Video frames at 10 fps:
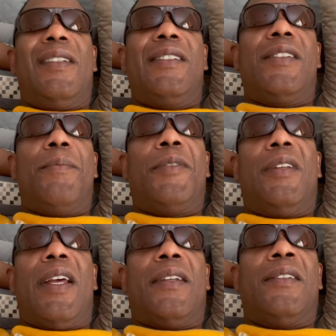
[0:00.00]
something
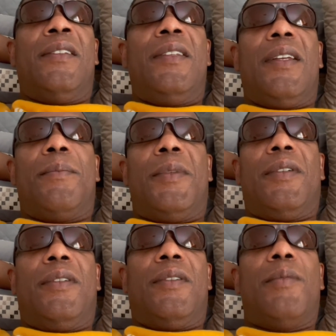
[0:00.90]
like an enigma.
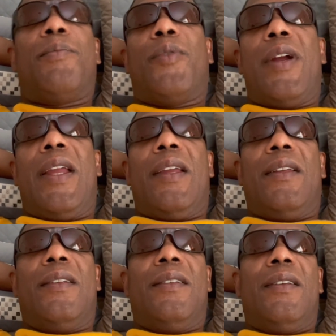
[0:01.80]
The
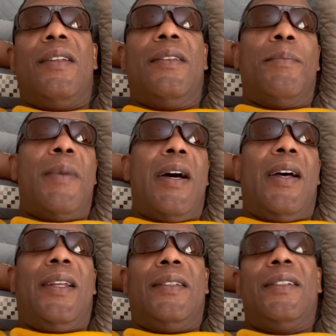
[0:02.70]
brain and the
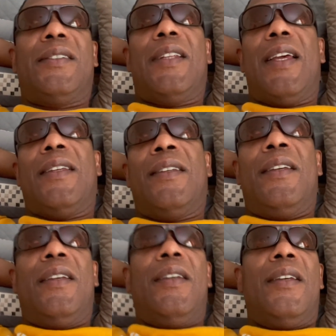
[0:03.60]
mind. It's like
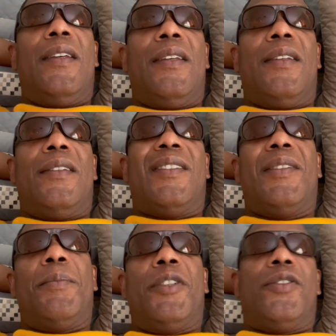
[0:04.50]

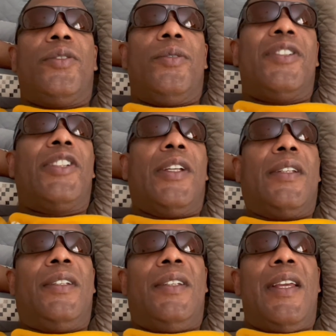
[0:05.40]
similar to the
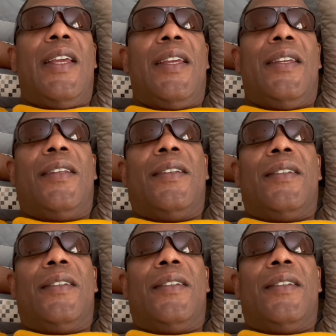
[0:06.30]
chicken and the egg.